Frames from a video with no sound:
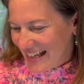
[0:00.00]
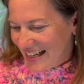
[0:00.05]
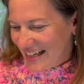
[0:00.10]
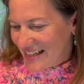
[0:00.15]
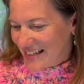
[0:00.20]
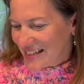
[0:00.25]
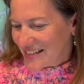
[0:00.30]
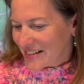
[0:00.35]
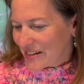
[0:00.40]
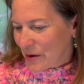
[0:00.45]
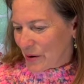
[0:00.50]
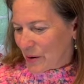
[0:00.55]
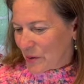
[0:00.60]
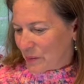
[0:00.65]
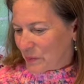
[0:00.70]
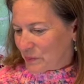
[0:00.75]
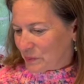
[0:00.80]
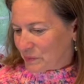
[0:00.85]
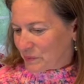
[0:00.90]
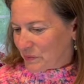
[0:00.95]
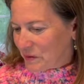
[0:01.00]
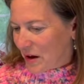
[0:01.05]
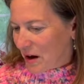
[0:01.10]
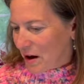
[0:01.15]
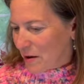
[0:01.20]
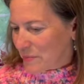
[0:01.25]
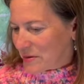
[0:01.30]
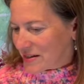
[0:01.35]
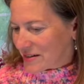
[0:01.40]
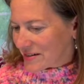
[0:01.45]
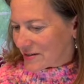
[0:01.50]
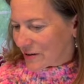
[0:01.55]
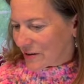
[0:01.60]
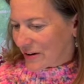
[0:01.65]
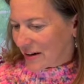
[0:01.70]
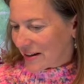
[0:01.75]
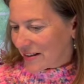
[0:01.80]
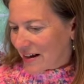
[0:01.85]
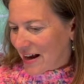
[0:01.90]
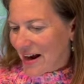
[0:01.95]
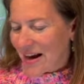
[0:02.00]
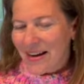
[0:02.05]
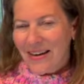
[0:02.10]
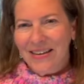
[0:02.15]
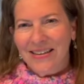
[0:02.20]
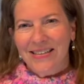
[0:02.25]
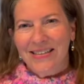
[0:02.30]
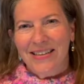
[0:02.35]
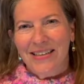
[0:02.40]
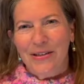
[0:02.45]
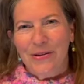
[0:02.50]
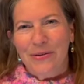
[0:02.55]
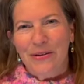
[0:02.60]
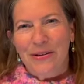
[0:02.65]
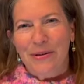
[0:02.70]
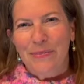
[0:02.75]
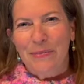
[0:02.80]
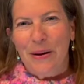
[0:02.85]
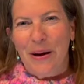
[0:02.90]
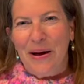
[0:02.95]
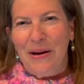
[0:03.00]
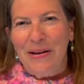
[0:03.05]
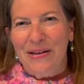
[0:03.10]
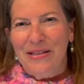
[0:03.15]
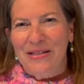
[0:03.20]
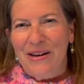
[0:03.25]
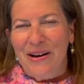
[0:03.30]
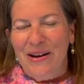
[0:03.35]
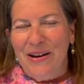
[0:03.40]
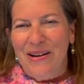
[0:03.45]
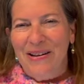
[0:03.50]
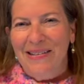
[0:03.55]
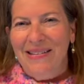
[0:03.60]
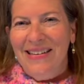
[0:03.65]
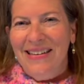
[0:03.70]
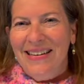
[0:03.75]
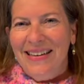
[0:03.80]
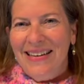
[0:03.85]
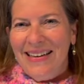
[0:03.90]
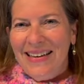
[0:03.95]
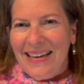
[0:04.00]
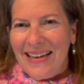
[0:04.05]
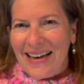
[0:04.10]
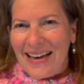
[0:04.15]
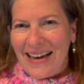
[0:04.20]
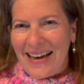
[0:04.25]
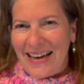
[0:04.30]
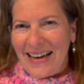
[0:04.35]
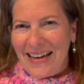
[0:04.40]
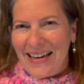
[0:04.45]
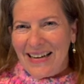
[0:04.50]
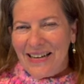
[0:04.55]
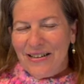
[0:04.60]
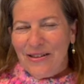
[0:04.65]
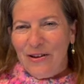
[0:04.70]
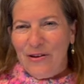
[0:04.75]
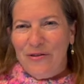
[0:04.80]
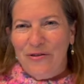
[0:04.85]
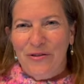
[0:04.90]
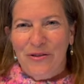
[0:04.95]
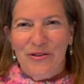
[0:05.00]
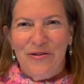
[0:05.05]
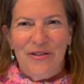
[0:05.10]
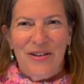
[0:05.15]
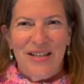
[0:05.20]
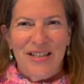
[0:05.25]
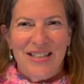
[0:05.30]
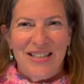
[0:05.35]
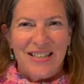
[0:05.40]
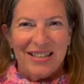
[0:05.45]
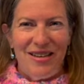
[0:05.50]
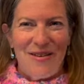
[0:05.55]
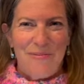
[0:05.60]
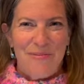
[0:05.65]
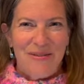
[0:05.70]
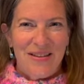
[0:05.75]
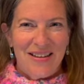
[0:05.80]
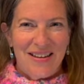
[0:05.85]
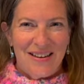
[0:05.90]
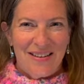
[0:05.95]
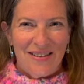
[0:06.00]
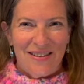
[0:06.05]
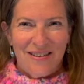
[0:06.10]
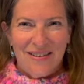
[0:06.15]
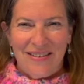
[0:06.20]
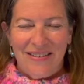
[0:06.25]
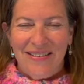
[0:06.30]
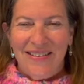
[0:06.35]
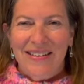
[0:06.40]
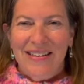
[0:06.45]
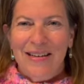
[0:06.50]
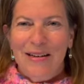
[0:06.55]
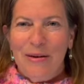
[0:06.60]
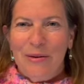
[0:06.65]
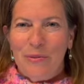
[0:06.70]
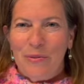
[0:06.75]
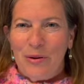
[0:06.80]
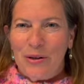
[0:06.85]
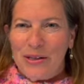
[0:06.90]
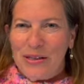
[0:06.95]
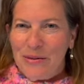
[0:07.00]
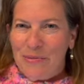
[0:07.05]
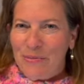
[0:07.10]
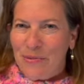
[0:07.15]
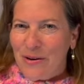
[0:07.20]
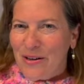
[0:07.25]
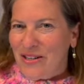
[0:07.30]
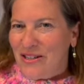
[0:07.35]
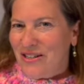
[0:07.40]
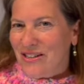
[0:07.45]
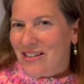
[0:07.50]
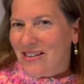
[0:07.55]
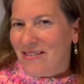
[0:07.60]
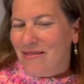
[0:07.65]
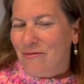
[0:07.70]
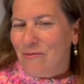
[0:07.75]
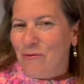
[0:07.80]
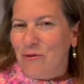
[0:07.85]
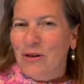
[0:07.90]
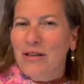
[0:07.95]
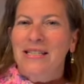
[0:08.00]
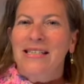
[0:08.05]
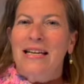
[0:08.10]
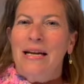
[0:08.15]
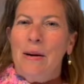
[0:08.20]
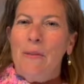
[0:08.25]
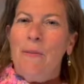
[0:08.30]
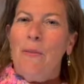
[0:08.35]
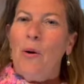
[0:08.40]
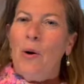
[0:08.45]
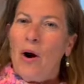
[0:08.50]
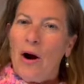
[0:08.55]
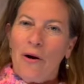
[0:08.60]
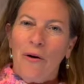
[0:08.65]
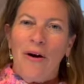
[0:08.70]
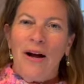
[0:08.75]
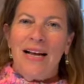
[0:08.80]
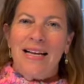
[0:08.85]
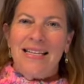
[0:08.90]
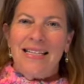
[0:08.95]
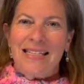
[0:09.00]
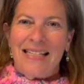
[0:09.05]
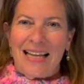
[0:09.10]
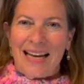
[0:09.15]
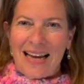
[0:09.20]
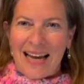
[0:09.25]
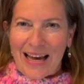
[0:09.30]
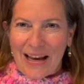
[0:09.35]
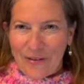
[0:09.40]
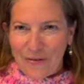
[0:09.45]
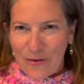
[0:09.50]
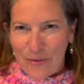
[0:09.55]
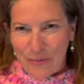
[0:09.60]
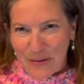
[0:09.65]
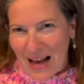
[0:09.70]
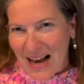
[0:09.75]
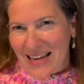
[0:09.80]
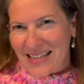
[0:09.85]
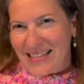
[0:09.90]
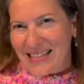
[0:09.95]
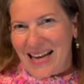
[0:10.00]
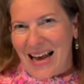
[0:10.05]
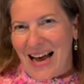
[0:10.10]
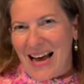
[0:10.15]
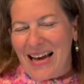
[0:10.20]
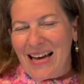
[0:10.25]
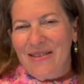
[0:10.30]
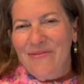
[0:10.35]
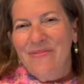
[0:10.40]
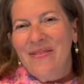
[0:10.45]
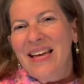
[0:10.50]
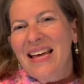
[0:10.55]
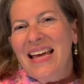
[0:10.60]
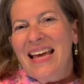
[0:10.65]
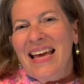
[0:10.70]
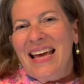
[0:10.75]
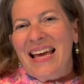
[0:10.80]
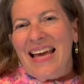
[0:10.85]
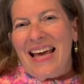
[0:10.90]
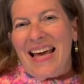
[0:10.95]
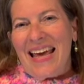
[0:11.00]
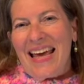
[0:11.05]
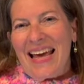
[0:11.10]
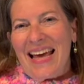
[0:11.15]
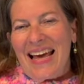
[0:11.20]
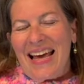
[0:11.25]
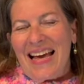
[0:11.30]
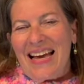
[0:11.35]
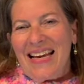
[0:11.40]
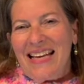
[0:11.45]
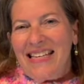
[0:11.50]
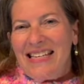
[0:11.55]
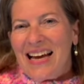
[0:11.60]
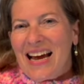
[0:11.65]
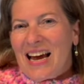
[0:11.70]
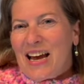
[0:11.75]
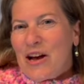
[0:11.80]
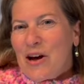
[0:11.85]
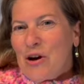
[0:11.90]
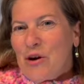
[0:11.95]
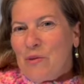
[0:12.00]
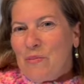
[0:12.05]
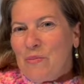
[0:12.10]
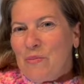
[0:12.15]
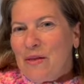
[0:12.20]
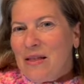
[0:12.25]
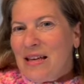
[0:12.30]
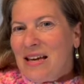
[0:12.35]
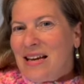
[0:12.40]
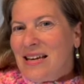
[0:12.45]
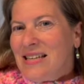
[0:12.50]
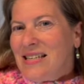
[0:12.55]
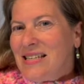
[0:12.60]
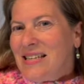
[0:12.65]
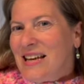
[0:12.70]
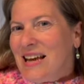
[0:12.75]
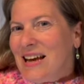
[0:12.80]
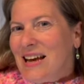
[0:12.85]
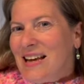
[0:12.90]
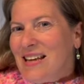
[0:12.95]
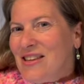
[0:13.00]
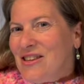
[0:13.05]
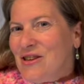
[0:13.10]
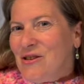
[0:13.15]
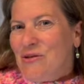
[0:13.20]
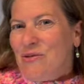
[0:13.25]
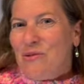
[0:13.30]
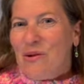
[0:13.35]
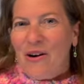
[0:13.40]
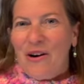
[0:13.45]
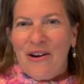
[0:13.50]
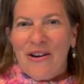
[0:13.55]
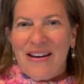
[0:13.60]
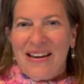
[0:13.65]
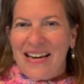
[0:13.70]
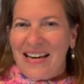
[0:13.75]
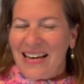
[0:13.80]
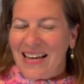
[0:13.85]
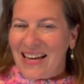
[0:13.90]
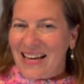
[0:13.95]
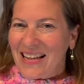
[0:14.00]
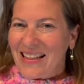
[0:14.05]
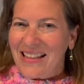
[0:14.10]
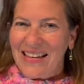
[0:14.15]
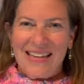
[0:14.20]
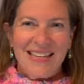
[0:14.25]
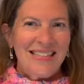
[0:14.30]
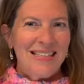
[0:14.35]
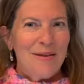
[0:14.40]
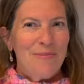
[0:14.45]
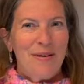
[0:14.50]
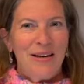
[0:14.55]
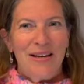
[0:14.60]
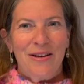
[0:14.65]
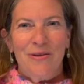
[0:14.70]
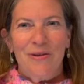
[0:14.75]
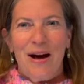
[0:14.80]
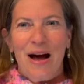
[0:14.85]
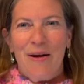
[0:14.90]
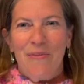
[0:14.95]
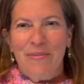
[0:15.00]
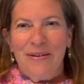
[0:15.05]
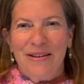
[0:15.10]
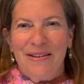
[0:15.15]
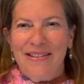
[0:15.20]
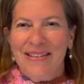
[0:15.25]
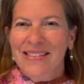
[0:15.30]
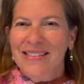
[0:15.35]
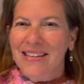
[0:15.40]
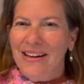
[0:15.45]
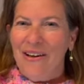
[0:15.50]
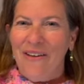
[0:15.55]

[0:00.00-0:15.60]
So I'll be starting that and continuing the Ponga shawl, and hopefully finishing up the other works in progress that I had from last time. And I hope that you are knitting things that make you happy also.